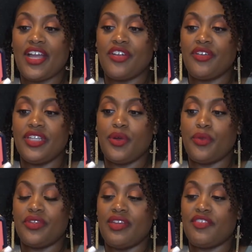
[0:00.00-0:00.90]
currently
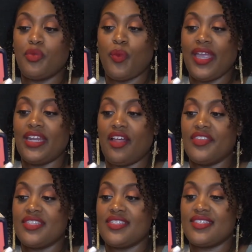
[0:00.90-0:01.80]
old enough to weigh in on
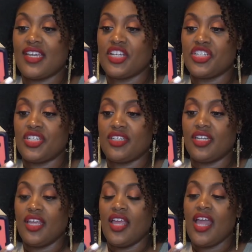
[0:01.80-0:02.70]
this discussion.
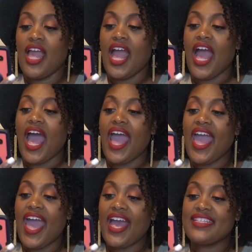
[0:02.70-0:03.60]
I
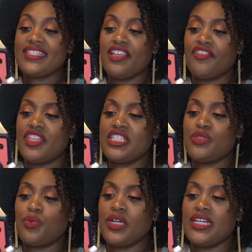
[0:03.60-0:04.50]
asked if
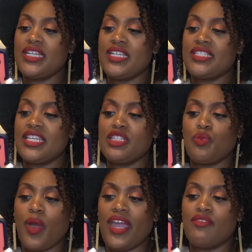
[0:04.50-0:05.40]
this was his
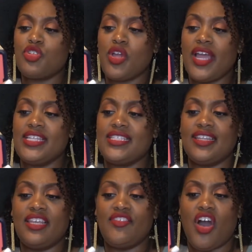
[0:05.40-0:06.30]
way of trying to
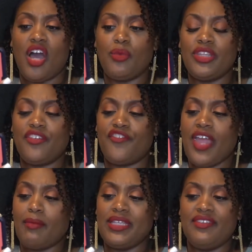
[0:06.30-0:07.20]
live on with the
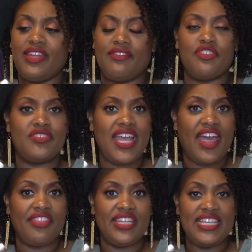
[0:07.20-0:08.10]
family even after
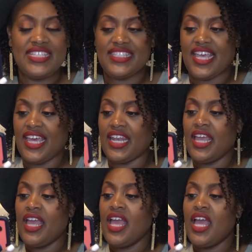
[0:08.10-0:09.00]
death, and he said,
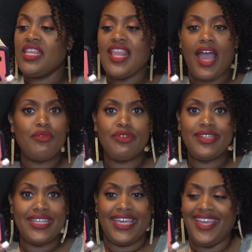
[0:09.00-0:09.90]
not
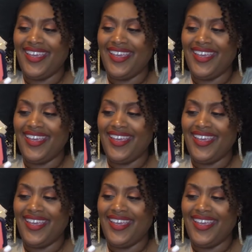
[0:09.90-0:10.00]
really.